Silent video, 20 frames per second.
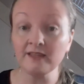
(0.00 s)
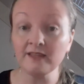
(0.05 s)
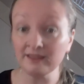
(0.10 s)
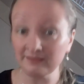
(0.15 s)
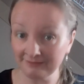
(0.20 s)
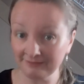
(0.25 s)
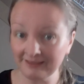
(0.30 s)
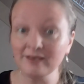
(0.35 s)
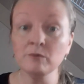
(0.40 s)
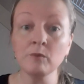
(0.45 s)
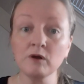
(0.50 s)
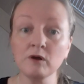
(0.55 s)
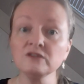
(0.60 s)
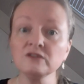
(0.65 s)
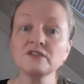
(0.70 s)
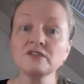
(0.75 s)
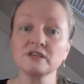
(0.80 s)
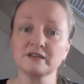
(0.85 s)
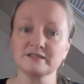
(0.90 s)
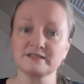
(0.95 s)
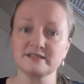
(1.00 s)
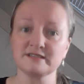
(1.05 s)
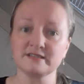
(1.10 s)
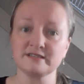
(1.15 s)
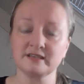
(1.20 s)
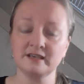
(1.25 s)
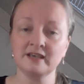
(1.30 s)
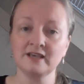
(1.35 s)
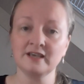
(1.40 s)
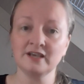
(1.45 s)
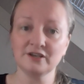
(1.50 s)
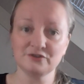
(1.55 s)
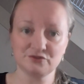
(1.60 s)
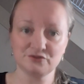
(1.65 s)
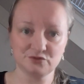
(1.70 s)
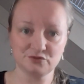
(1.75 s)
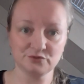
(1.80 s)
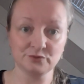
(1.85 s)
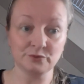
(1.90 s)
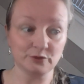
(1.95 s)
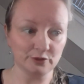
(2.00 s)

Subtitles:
They want us to